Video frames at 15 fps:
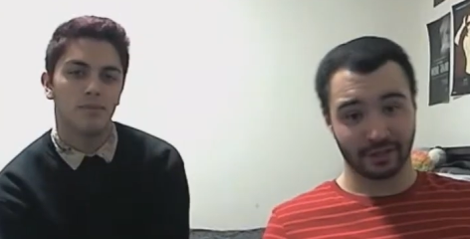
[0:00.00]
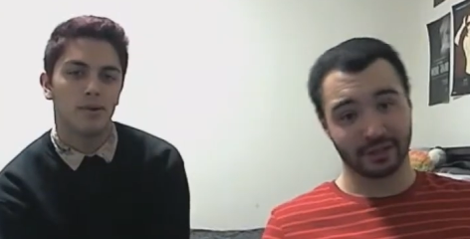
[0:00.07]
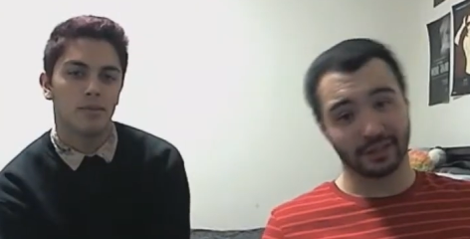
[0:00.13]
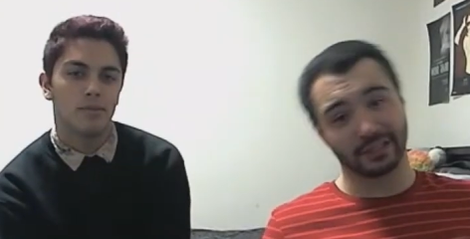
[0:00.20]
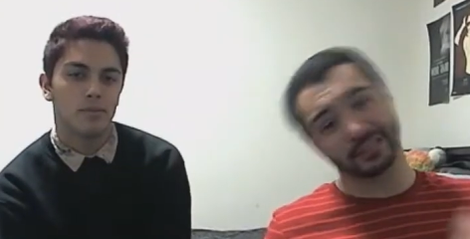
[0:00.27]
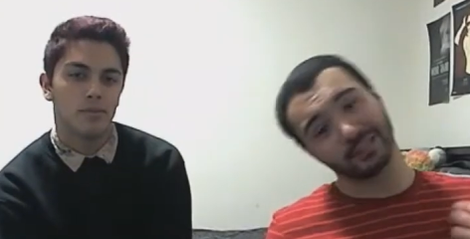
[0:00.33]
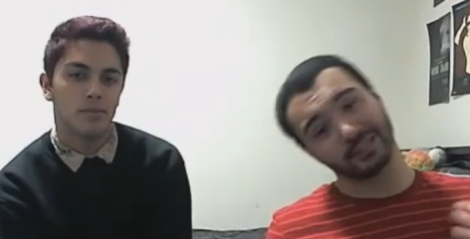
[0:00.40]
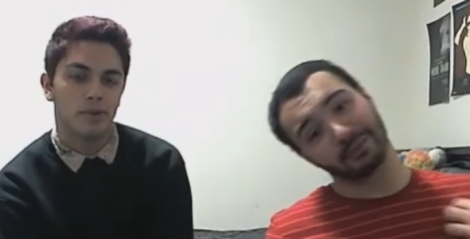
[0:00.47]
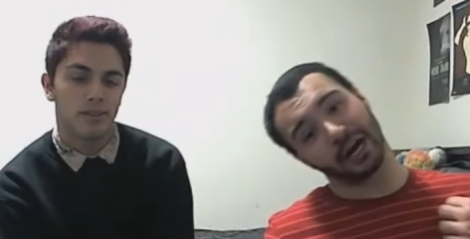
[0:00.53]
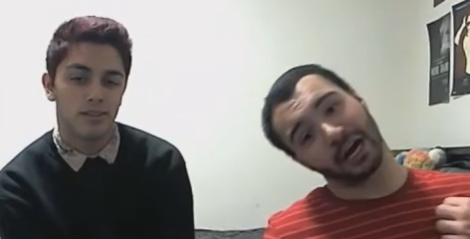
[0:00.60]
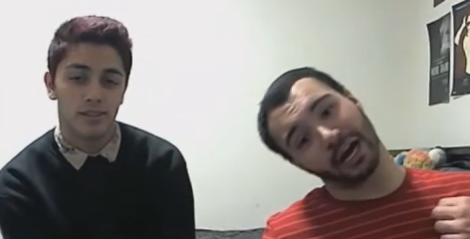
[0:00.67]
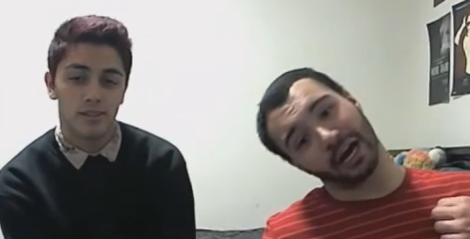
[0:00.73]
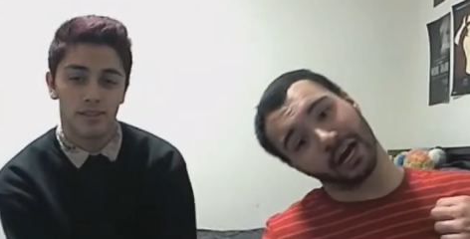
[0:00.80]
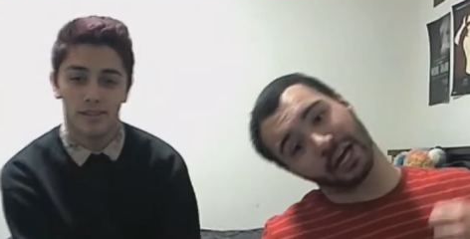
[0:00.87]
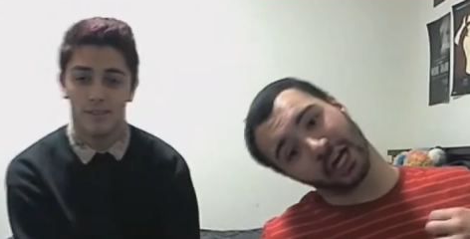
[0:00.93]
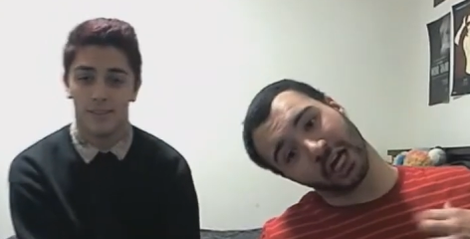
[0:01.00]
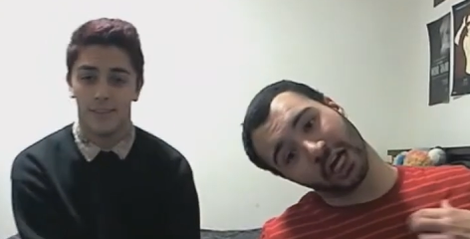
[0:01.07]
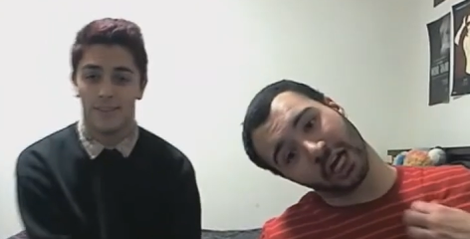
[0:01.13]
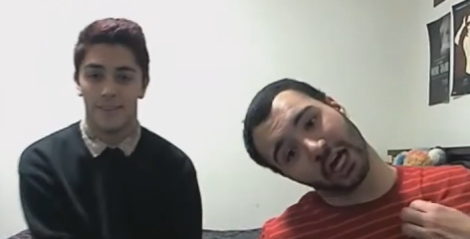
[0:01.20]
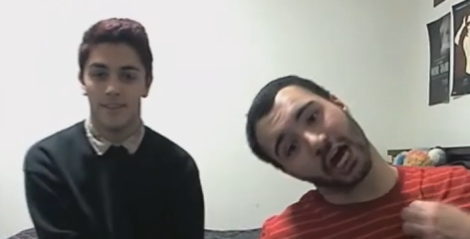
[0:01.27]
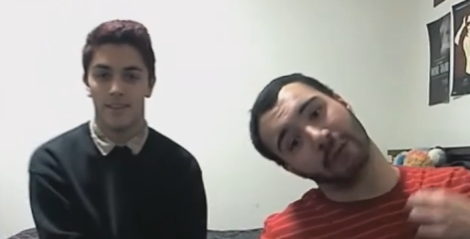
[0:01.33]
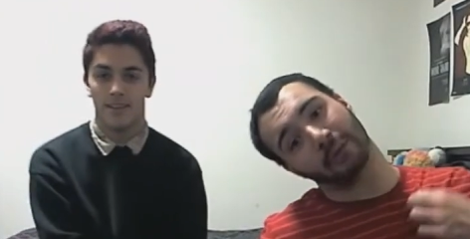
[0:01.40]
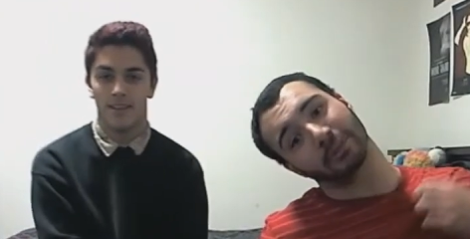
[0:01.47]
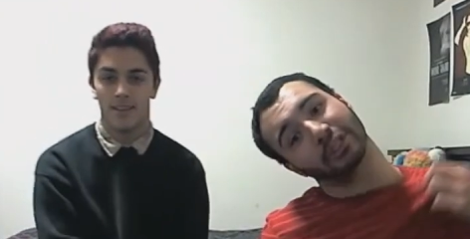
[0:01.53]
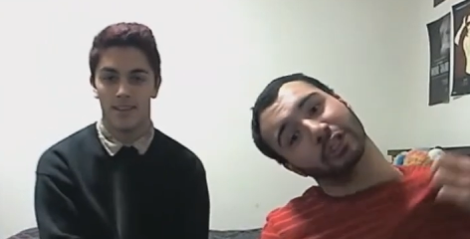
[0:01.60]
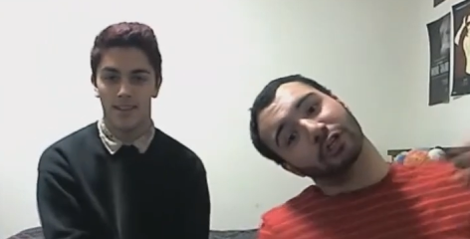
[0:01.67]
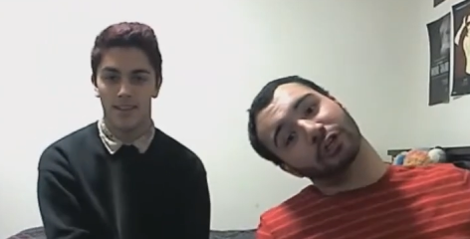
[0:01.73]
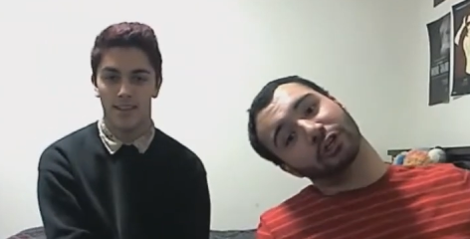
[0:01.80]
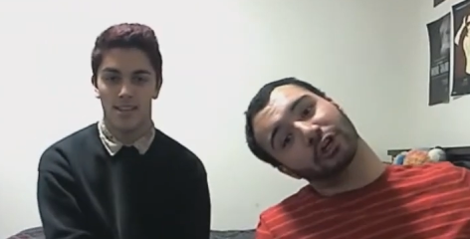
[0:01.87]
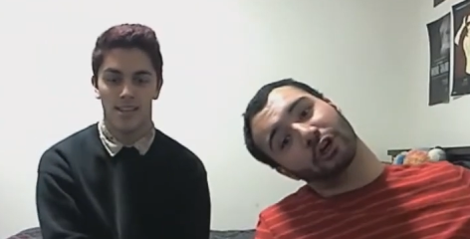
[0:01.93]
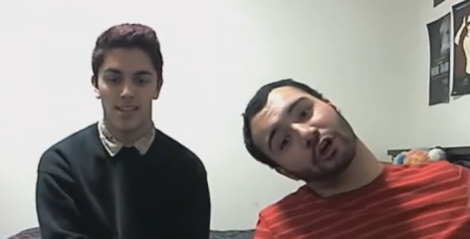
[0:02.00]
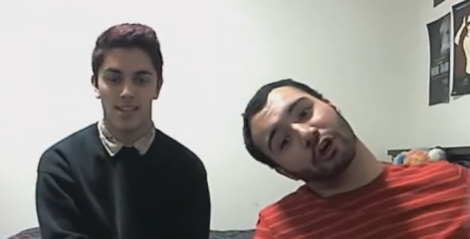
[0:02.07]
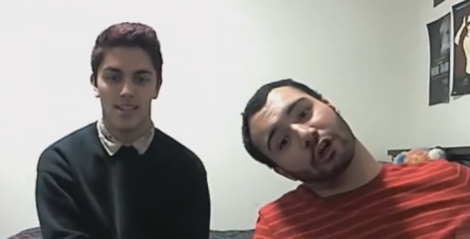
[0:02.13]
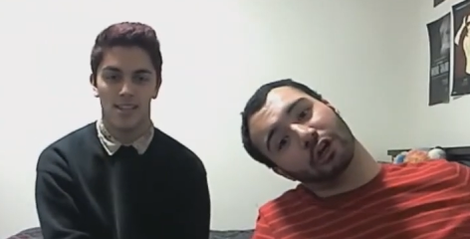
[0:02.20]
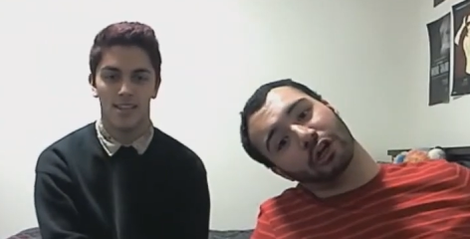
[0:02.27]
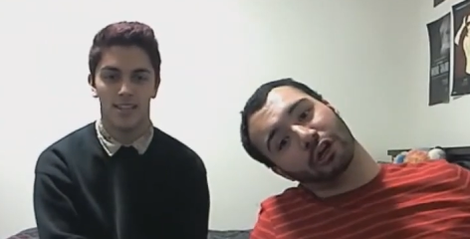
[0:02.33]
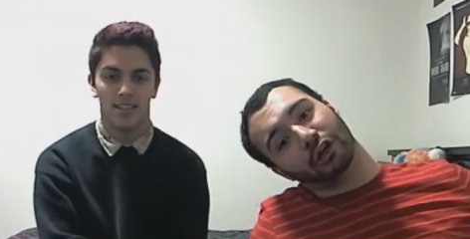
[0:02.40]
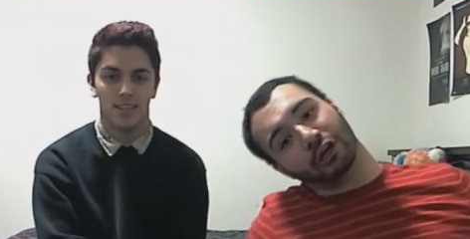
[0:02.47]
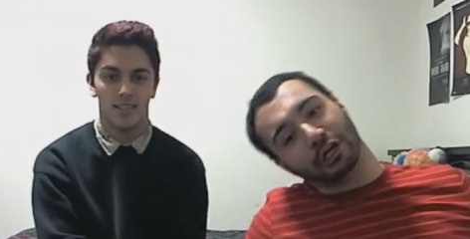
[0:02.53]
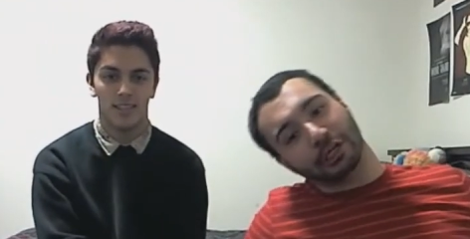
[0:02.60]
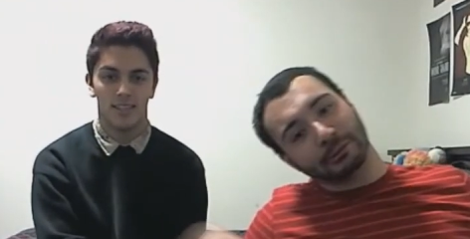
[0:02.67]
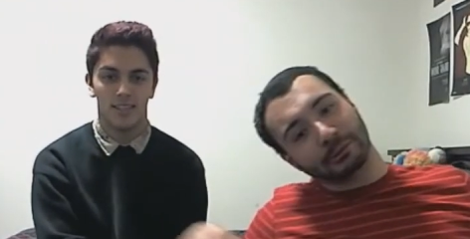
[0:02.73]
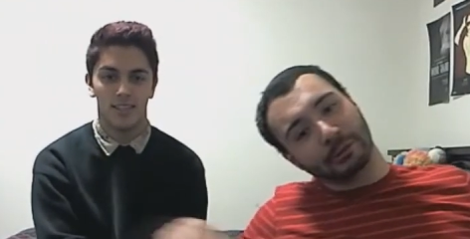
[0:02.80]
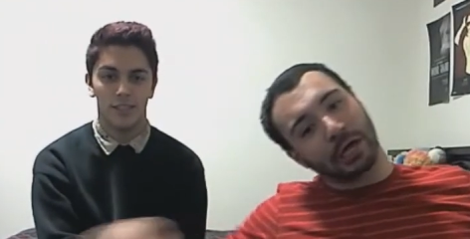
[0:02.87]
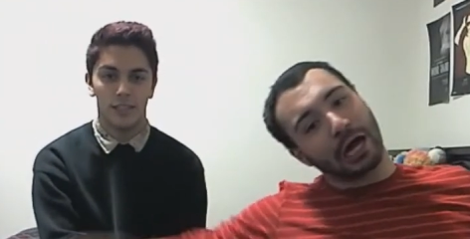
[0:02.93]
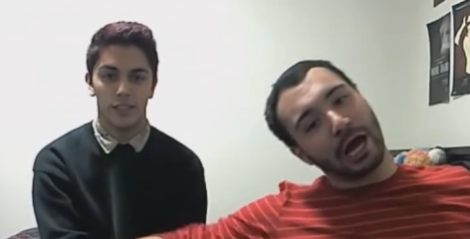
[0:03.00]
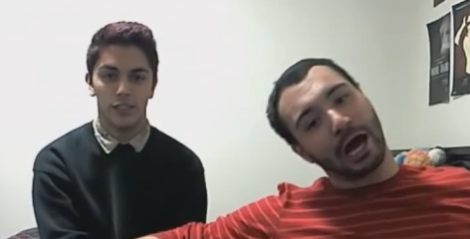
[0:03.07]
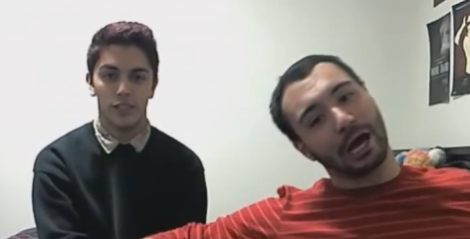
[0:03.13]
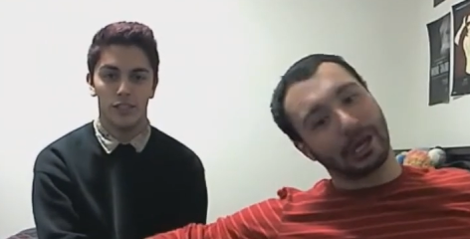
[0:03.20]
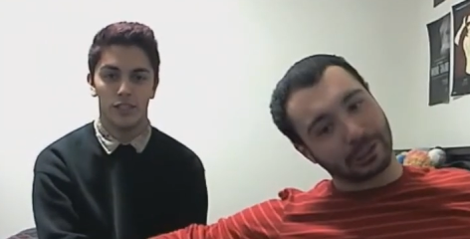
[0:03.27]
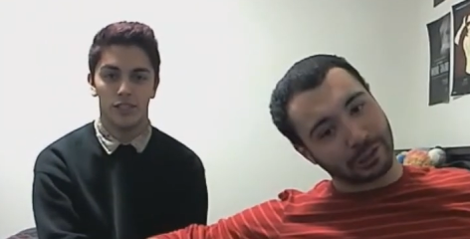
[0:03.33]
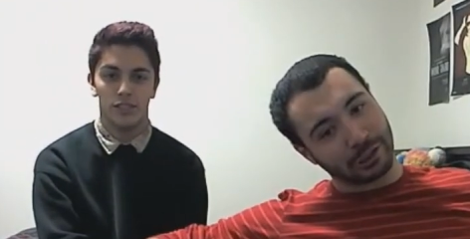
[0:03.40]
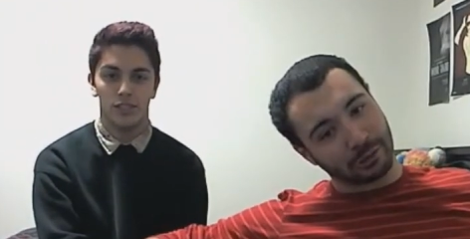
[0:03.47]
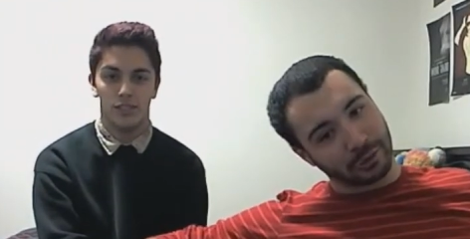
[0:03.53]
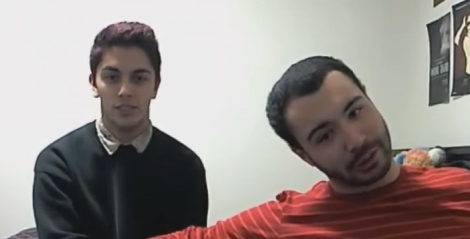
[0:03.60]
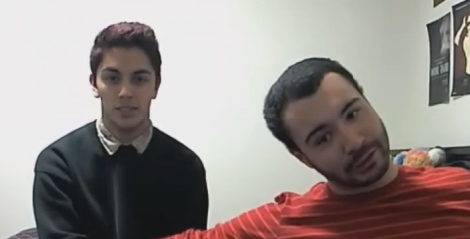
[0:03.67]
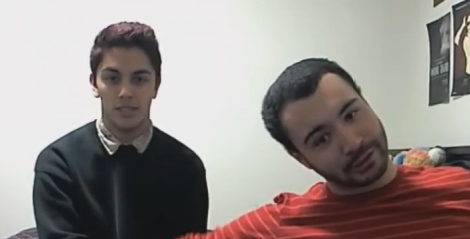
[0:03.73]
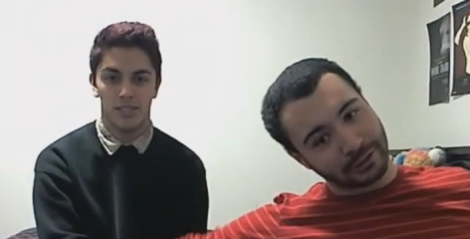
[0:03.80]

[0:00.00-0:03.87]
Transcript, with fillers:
Speaker 1: this is my I'ma steal your girl look. How you doing?